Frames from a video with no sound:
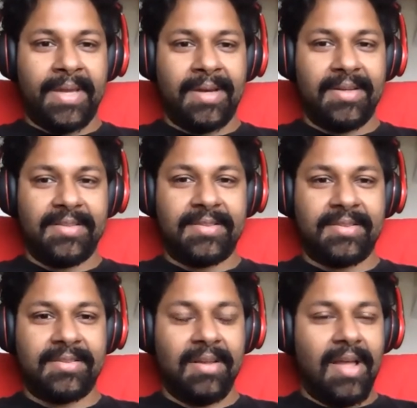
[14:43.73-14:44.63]

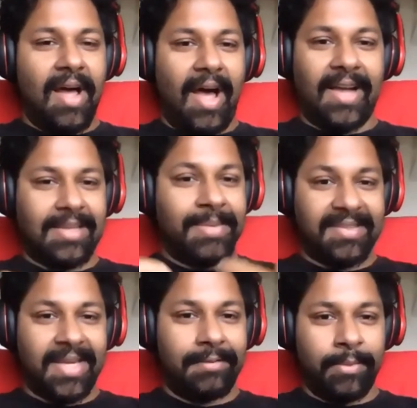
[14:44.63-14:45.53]
Because as
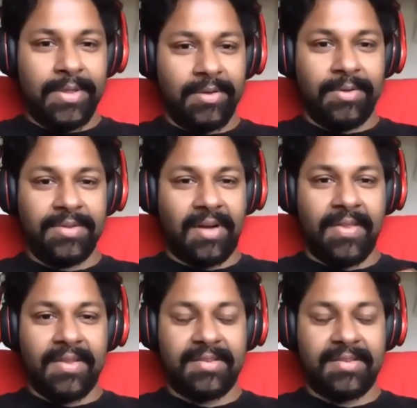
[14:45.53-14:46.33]
I'm guessing everyone who's